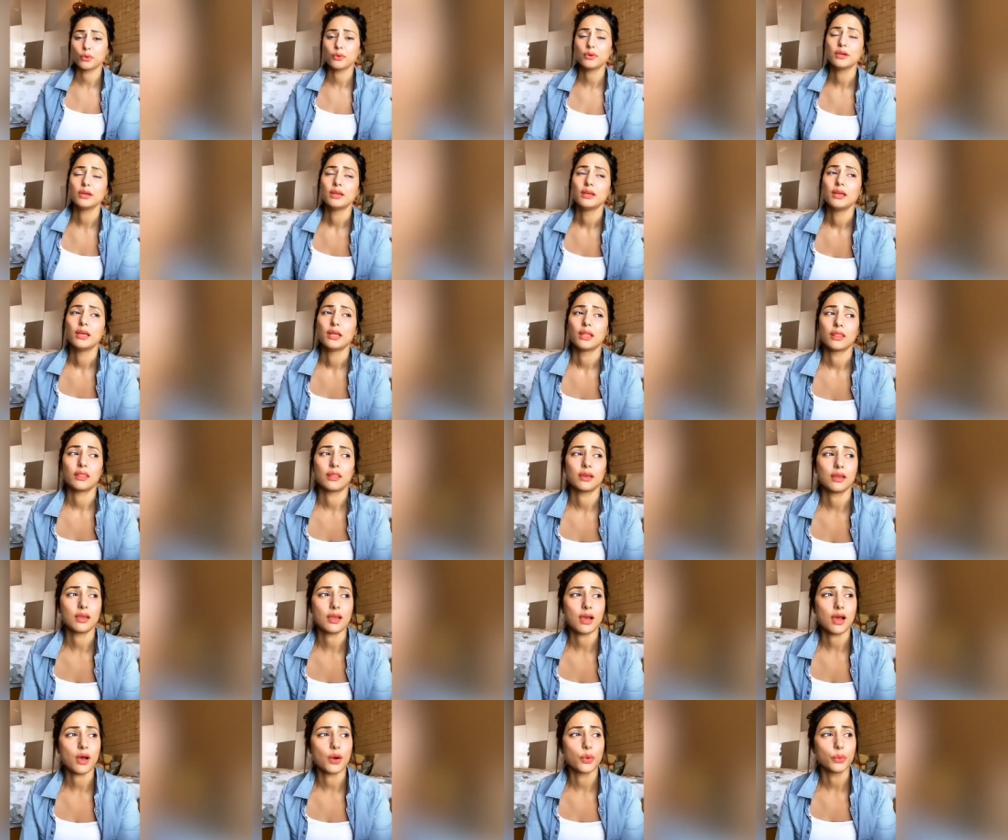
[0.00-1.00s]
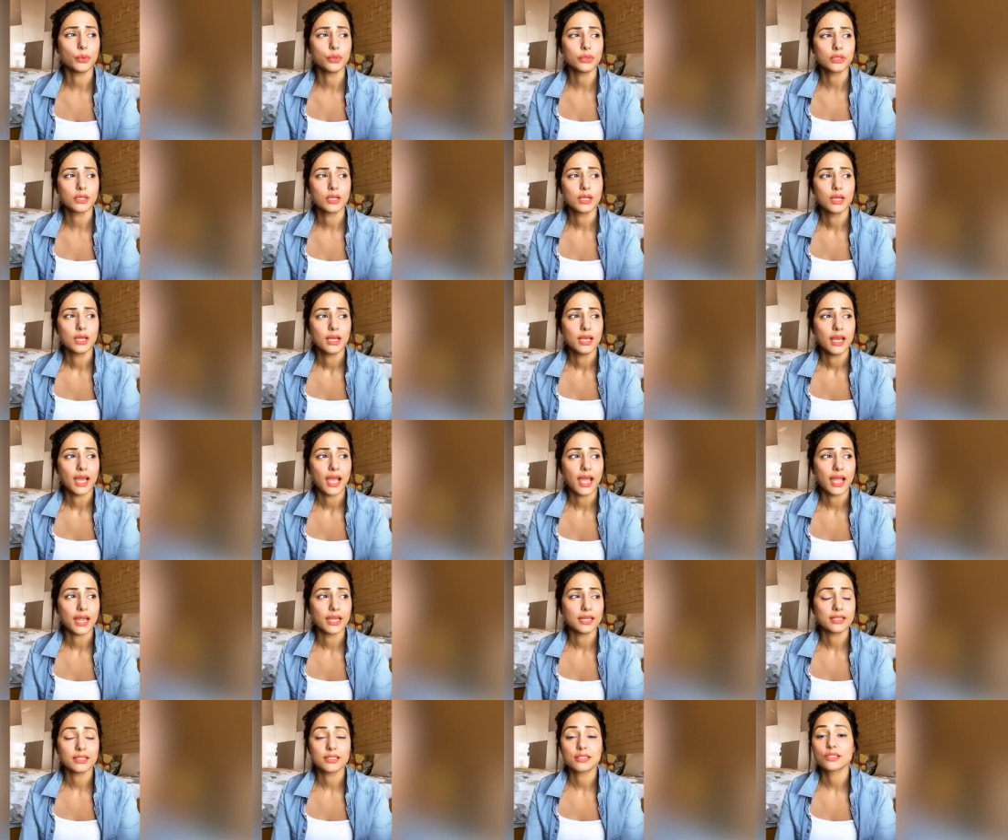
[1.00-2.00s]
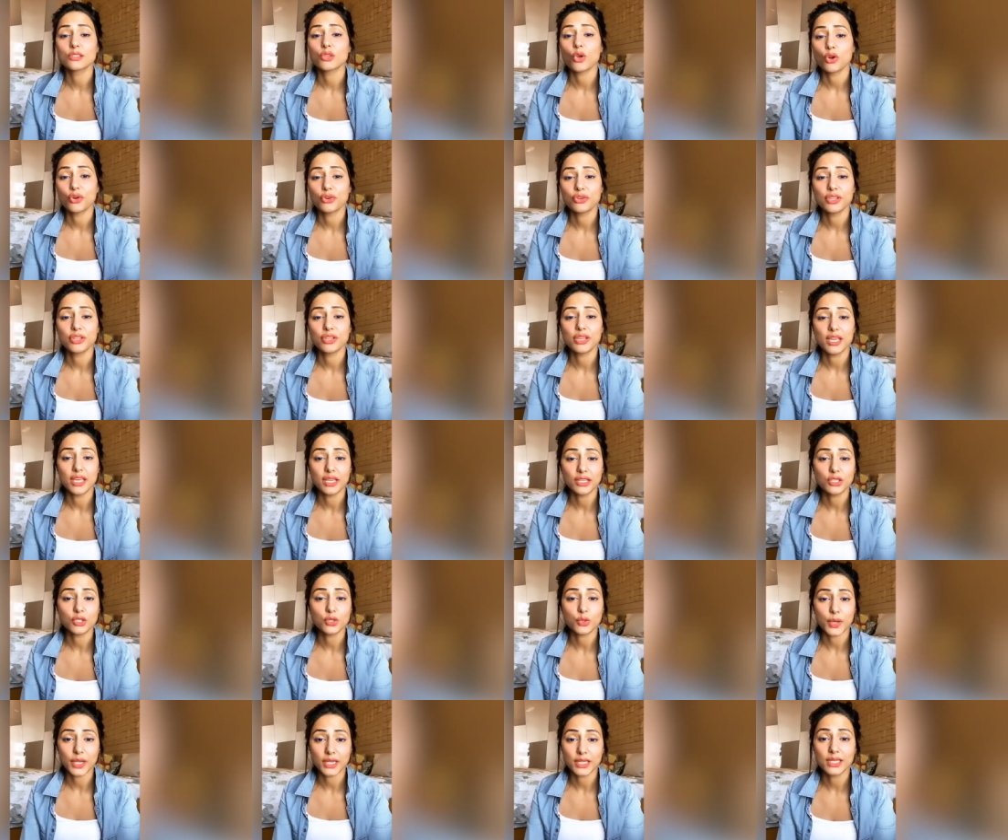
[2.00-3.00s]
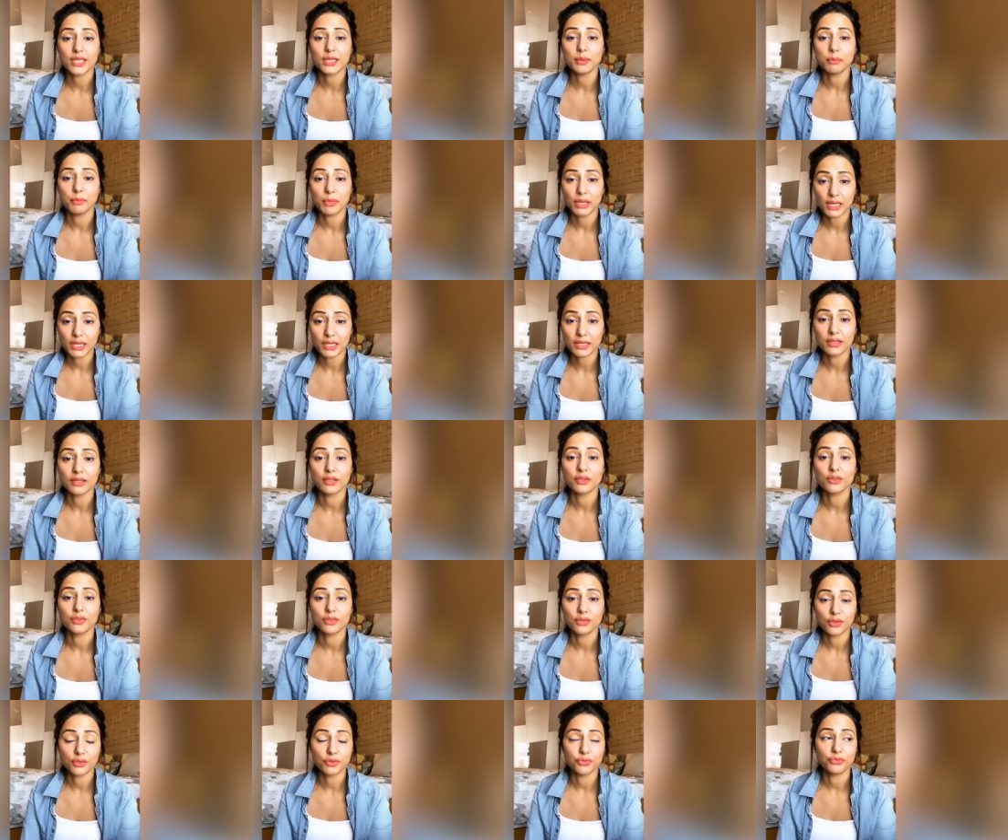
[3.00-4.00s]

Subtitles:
know the count. And it has already hit 20 million